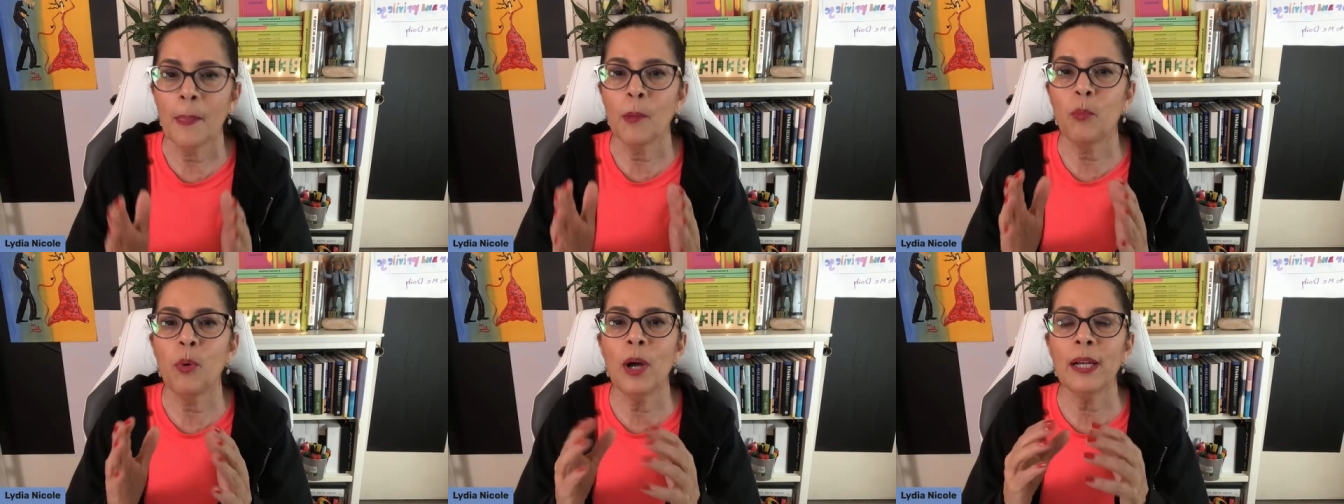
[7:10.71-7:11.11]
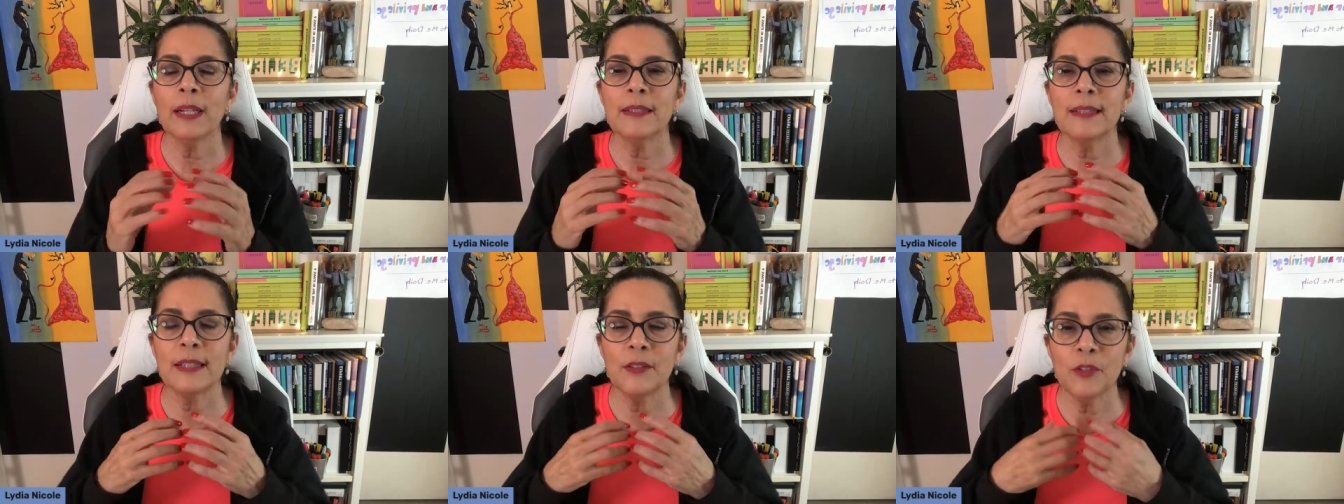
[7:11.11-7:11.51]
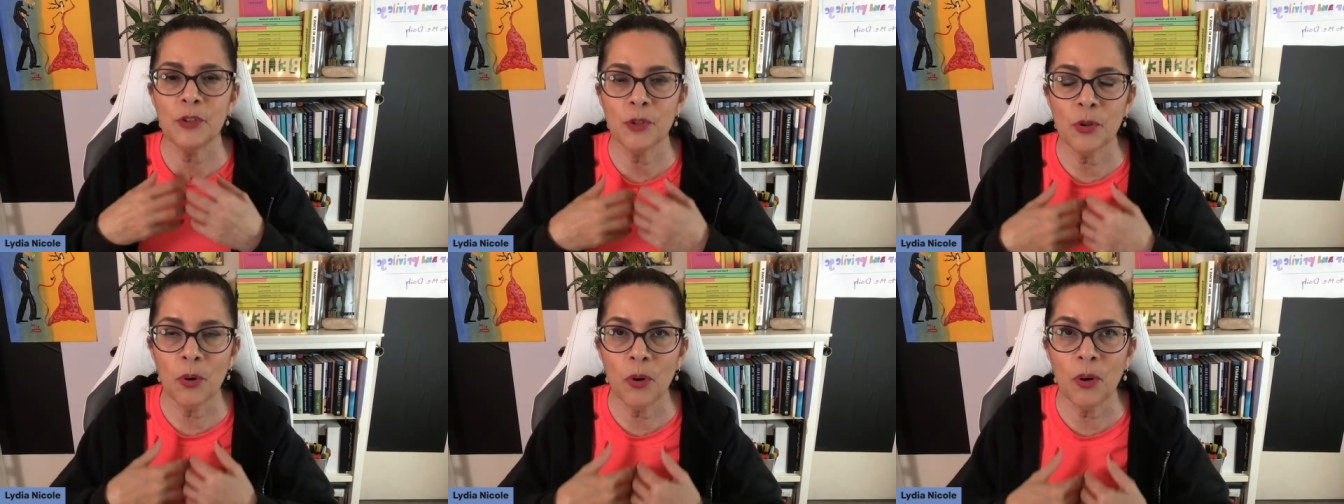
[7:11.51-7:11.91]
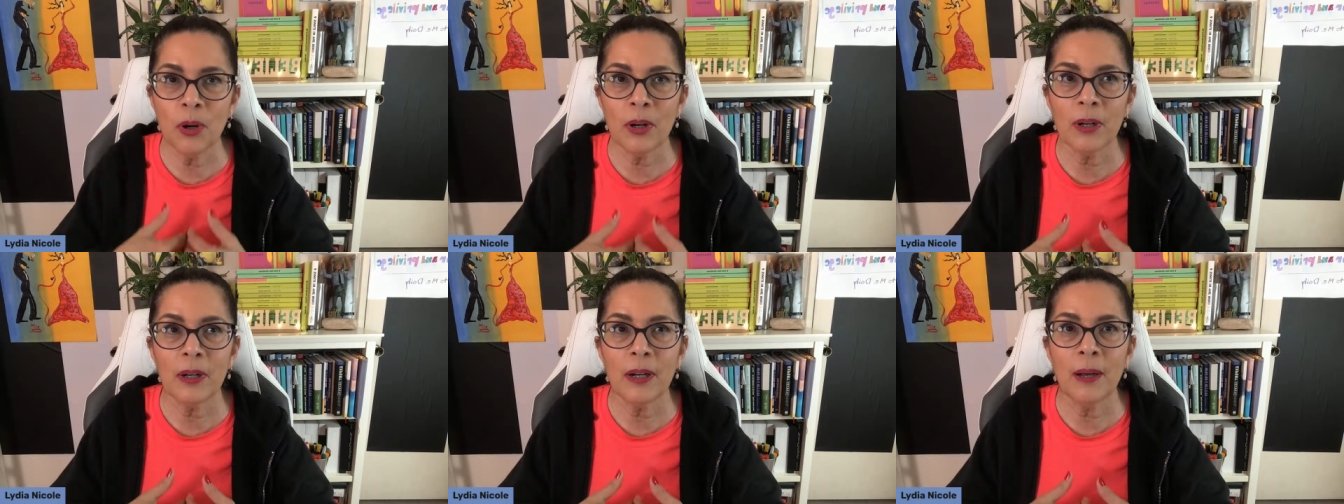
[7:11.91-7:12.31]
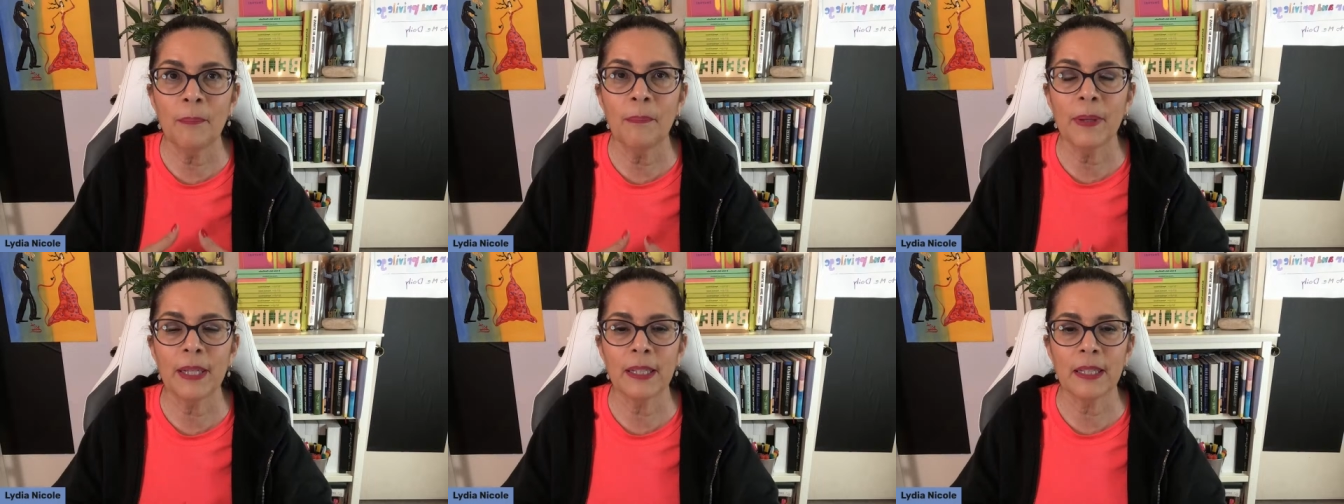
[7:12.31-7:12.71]
What is in your
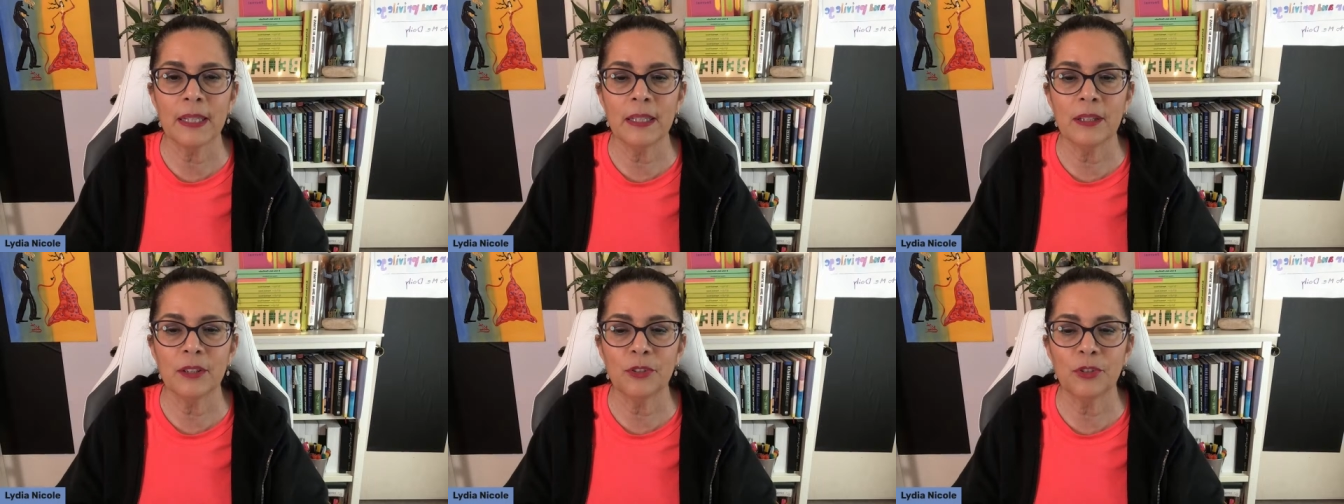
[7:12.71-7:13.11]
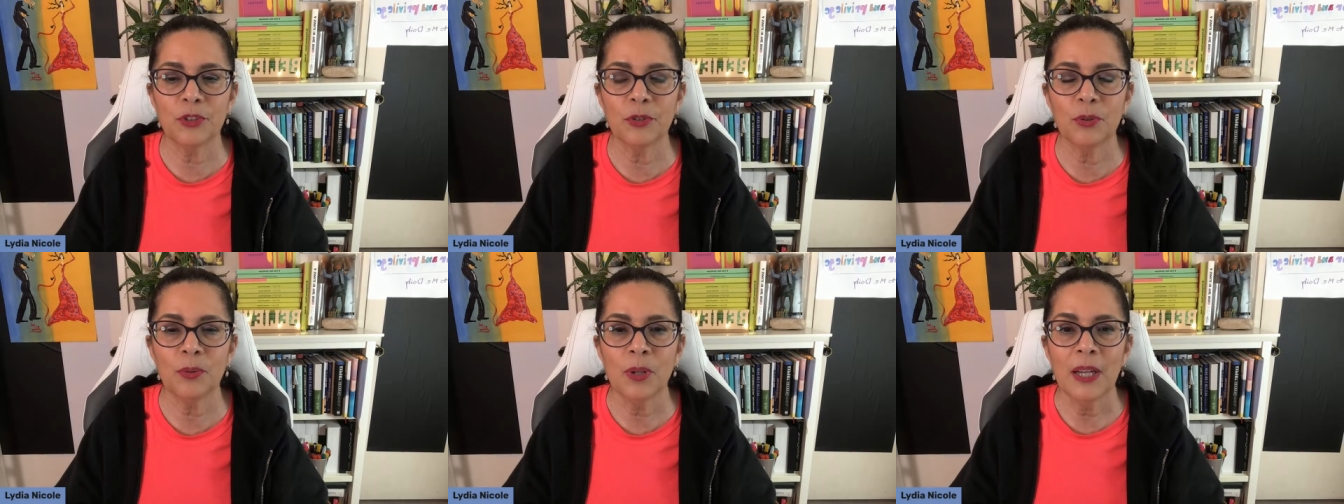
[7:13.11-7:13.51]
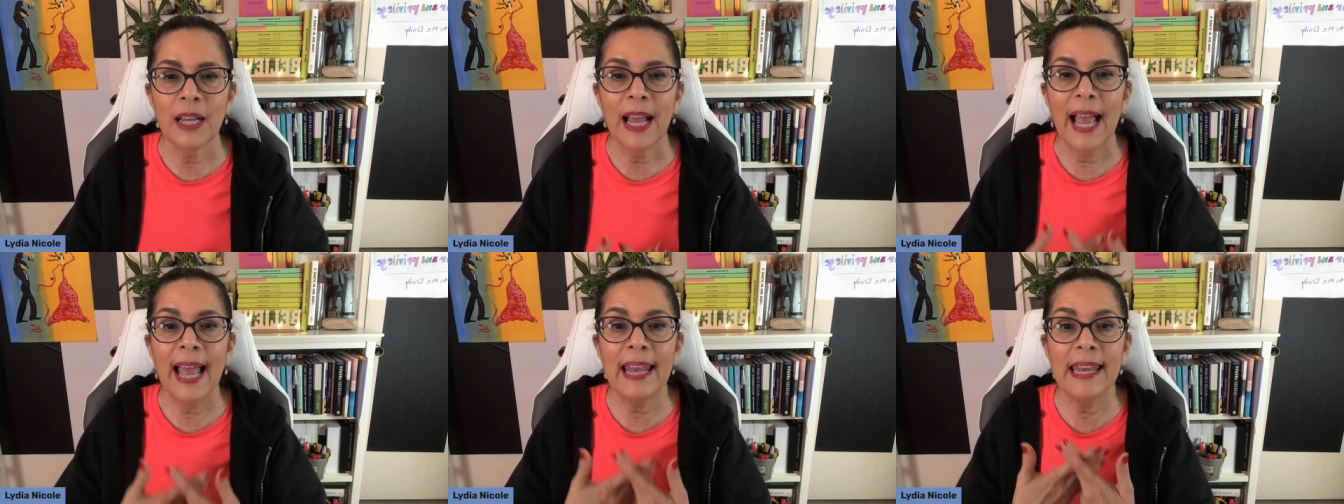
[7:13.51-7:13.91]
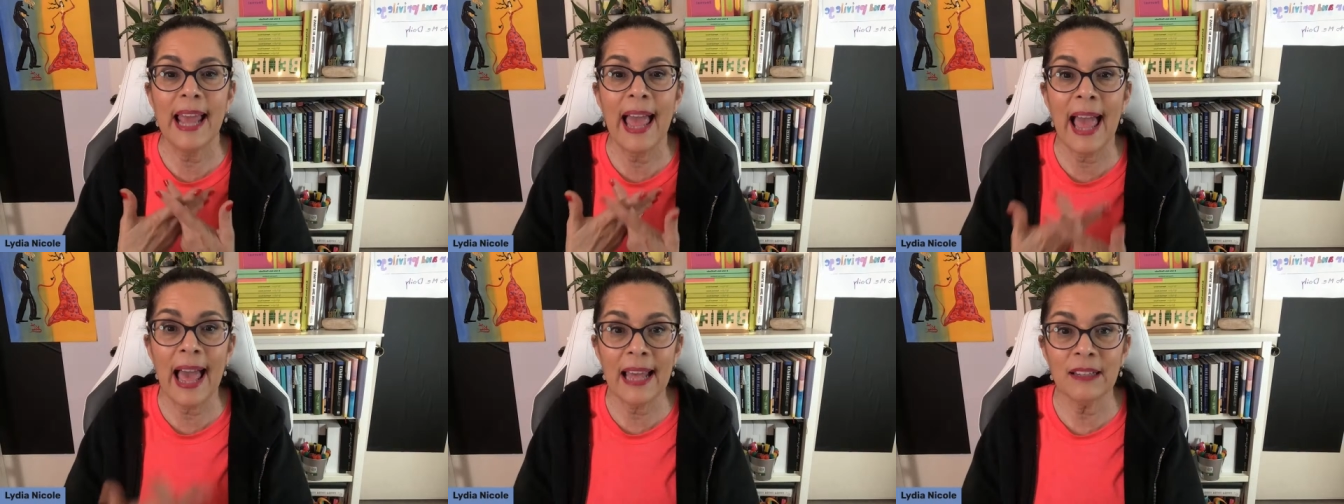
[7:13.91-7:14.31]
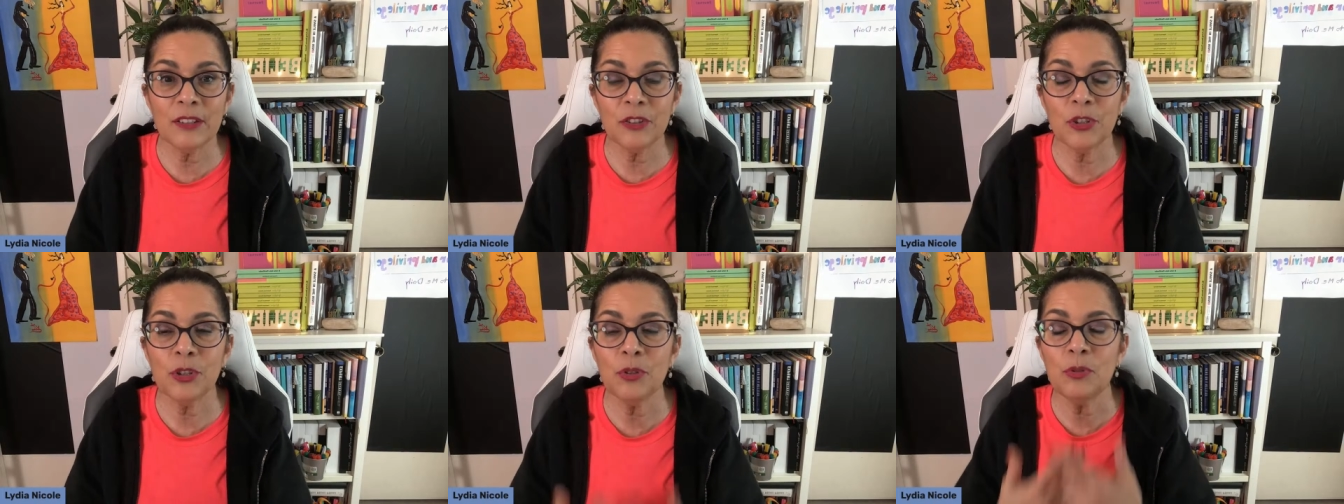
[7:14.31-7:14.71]
ability to do? And
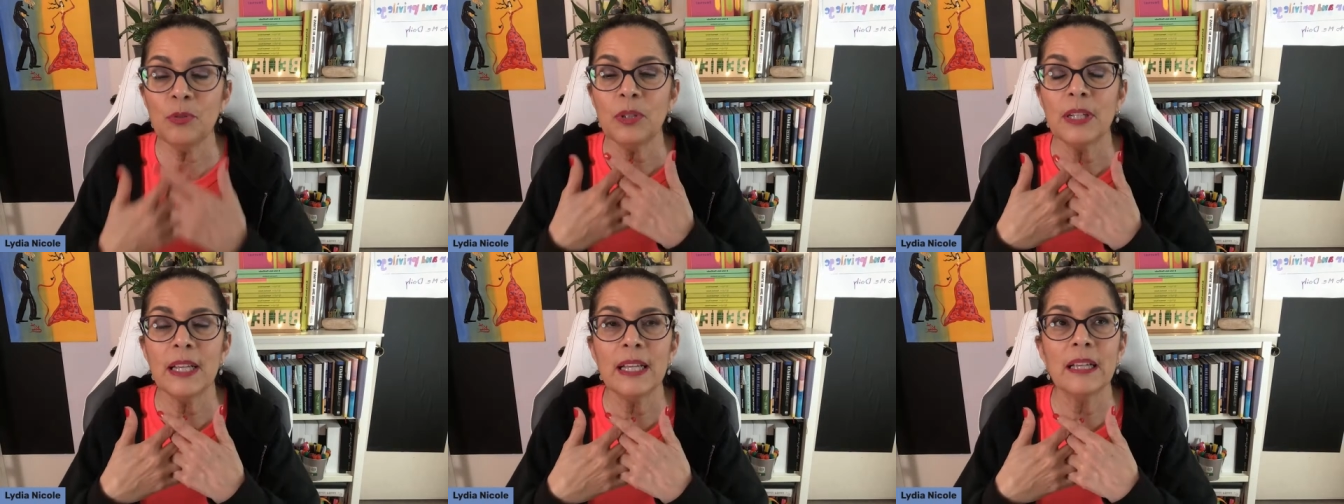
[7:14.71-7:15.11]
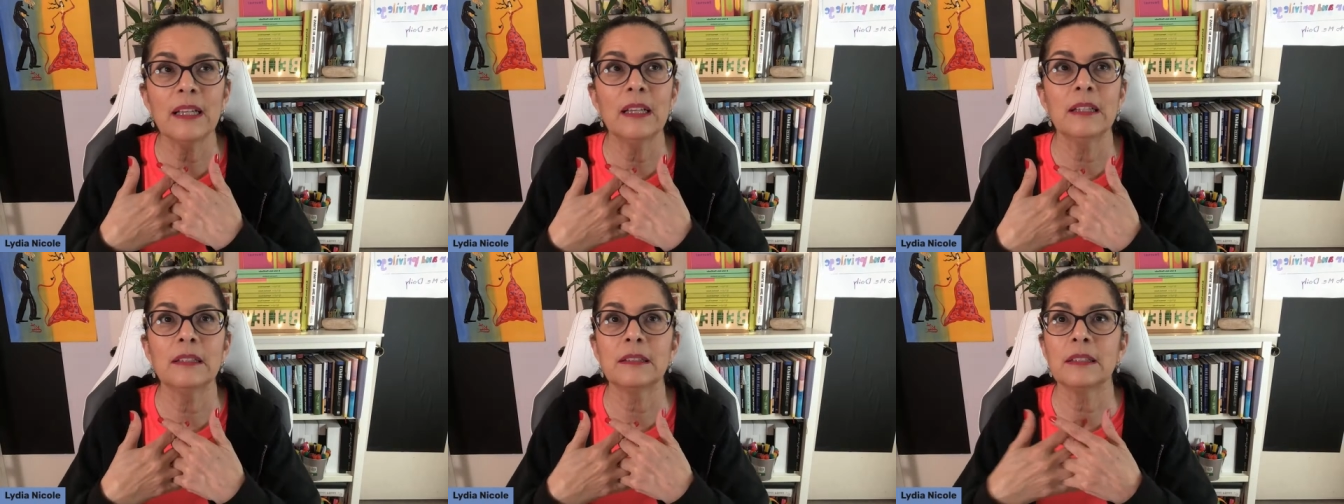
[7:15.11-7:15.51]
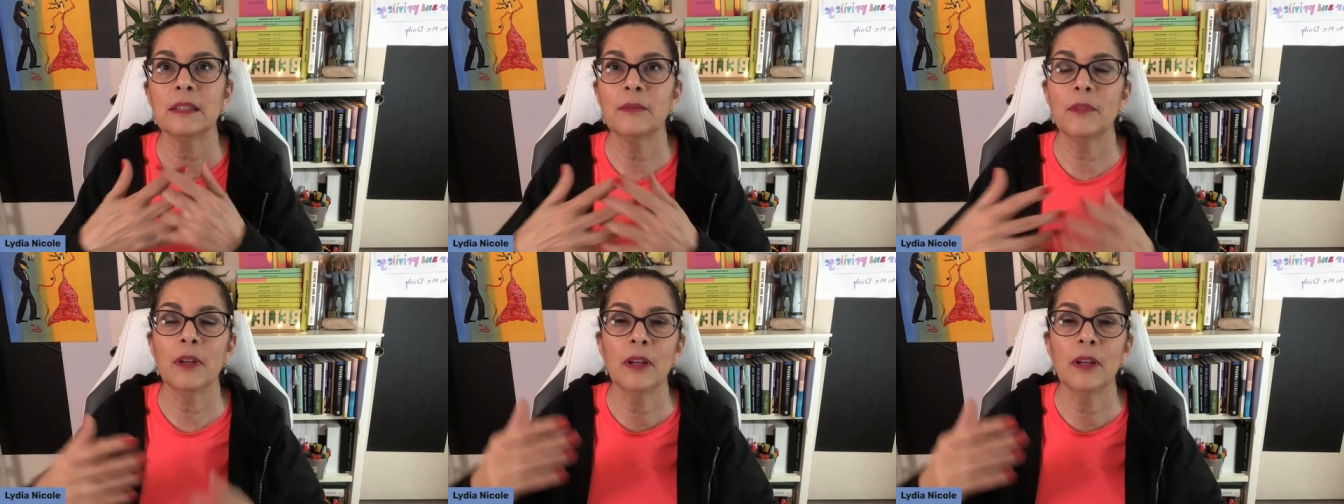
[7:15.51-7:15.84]
attitude is,